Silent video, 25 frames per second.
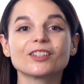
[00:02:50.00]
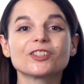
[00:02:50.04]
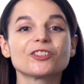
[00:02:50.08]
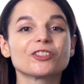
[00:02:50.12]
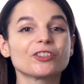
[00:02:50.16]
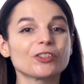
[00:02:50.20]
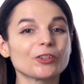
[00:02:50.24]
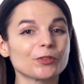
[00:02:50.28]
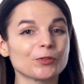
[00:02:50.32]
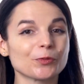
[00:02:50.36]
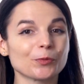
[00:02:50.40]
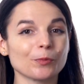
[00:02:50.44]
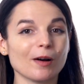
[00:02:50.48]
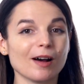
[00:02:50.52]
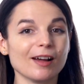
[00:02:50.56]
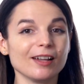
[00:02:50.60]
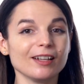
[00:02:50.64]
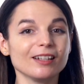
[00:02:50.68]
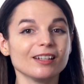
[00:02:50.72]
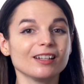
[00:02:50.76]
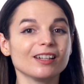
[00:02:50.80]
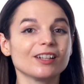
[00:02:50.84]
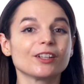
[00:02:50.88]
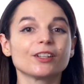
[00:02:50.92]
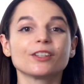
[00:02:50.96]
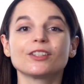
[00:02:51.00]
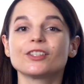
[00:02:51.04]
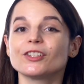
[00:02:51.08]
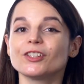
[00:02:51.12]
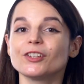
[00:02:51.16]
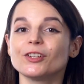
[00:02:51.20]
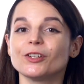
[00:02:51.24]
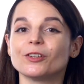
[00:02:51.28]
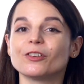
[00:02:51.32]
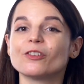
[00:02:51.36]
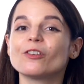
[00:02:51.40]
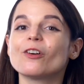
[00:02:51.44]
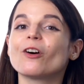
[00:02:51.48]
Choose 1,
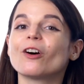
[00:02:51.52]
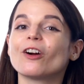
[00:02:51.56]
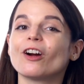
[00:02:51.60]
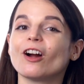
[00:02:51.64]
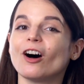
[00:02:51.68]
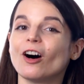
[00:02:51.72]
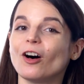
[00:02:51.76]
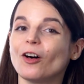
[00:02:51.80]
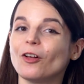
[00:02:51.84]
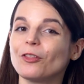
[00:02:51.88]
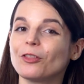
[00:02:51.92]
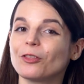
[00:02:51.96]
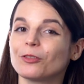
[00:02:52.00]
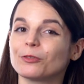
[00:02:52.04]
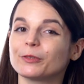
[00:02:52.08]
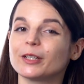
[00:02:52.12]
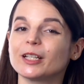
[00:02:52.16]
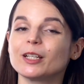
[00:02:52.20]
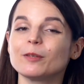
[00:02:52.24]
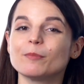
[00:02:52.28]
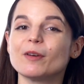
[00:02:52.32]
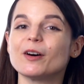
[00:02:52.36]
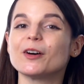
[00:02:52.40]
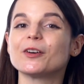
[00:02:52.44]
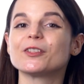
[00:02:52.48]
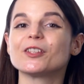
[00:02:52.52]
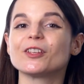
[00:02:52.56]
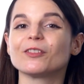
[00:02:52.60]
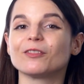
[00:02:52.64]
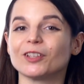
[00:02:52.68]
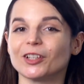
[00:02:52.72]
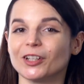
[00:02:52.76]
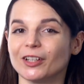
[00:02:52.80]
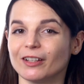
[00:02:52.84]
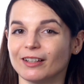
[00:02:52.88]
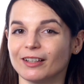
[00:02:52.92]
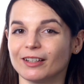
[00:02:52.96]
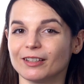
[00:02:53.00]
2, or all 3 modes of
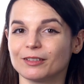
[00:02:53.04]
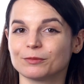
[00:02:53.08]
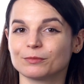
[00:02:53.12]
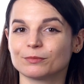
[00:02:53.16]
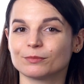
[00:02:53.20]
learning.